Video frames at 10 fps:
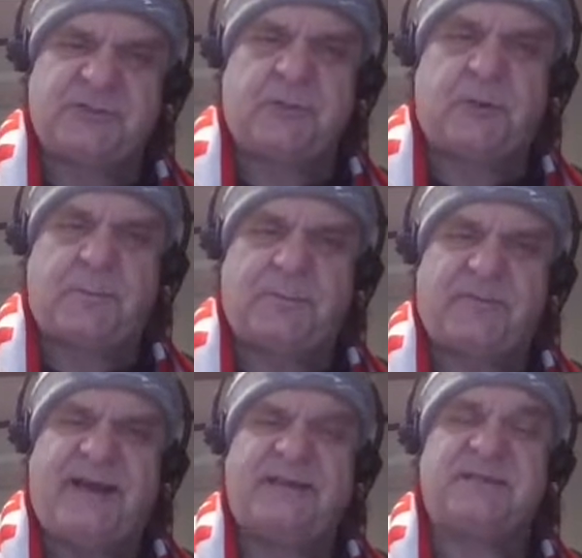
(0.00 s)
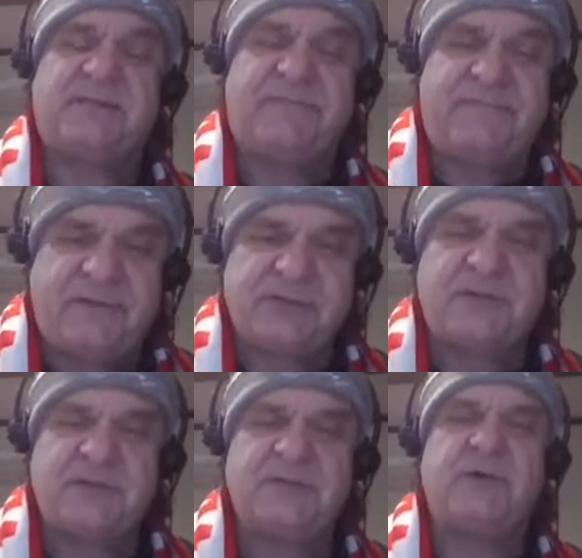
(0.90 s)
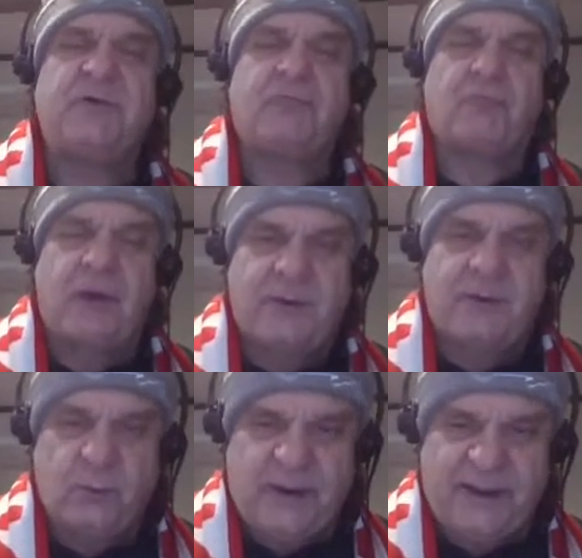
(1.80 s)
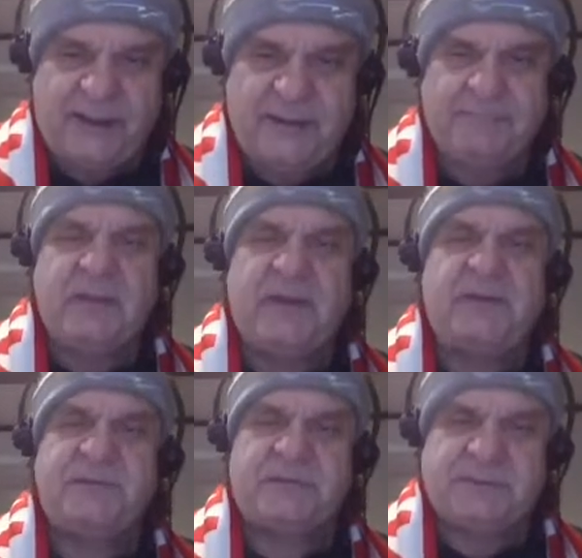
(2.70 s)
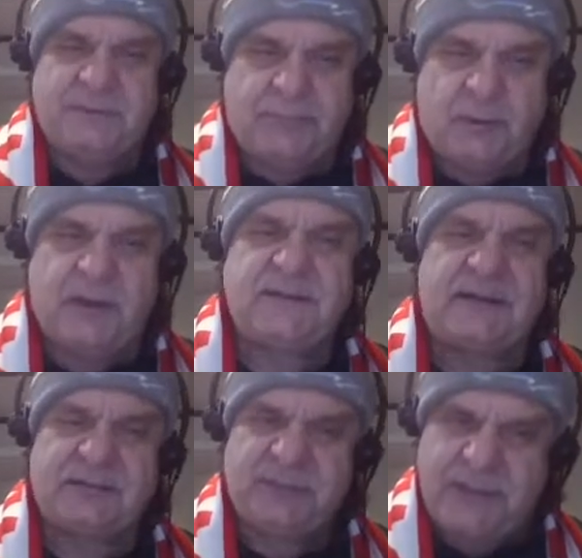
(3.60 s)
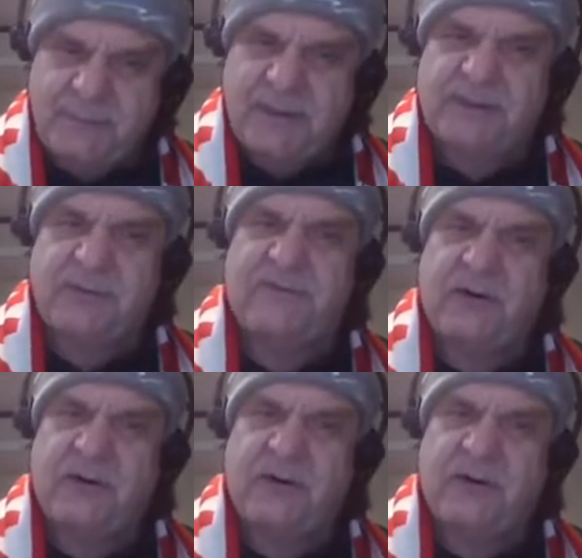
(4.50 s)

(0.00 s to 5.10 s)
will provide sufficient runway to support achievement of our